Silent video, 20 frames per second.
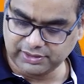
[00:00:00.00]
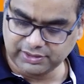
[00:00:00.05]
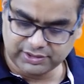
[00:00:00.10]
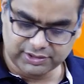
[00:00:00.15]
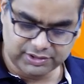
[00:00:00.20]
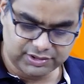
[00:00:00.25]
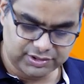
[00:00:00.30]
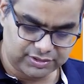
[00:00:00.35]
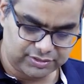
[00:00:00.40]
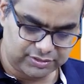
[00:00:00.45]

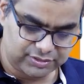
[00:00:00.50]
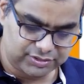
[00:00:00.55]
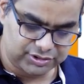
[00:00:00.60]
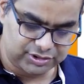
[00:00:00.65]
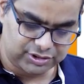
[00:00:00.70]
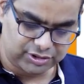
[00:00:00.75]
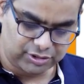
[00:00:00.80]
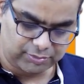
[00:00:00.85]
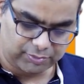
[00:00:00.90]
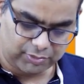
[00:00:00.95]
is
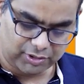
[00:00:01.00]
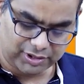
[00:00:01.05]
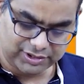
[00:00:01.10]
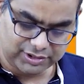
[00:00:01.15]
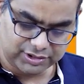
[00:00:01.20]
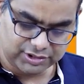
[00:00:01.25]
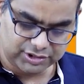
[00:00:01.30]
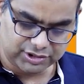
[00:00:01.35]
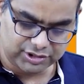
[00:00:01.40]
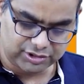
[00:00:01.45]

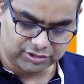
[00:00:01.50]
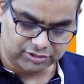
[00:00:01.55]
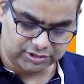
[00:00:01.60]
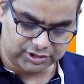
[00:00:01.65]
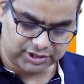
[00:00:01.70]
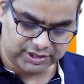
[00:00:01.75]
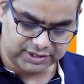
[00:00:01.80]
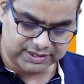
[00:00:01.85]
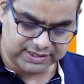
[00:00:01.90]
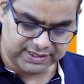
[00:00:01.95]

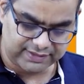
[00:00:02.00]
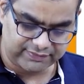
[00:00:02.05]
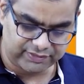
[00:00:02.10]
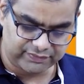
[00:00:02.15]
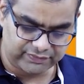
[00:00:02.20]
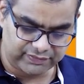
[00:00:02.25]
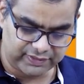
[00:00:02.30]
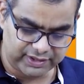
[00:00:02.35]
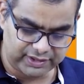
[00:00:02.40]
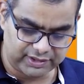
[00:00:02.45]

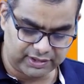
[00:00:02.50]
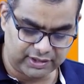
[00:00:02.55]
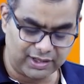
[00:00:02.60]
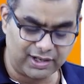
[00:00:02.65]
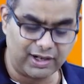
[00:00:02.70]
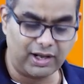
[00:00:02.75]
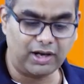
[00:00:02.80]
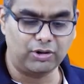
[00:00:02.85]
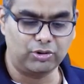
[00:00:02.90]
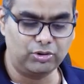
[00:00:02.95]
0.0375.
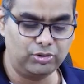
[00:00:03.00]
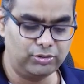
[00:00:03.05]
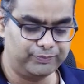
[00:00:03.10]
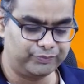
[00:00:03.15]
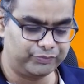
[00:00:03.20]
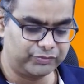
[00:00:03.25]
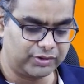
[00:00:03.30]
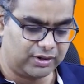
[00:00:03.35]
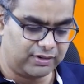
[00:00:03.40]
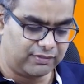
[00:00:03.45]
Now,
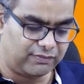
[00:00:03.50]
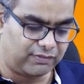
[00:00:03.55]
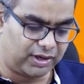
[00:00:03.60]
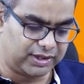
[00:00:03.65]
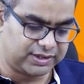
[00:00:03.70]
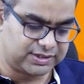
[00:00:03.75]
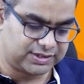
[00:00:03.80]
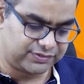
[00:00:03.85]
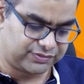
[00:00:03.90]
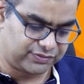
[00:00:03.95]

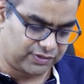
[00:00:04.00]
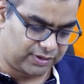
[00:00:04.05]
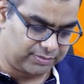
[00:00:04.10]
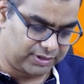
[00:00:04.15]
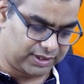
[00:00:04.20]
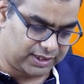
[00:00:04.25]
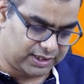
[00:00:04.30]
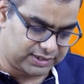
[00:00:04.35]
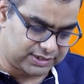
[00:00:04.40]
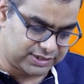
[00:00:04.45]
what is this
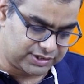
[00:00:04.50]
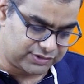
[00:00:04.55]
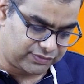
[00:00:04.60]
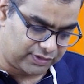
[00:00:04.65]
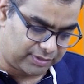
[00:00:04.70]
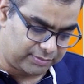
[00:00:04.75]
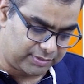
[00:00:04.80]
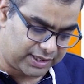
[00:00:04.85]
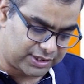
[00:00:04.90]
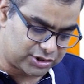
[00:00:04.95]
formula? This
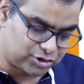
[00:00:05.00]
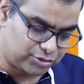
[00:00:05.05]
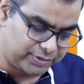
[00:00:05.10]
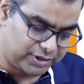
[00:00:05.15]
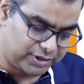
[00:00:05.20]
formula has to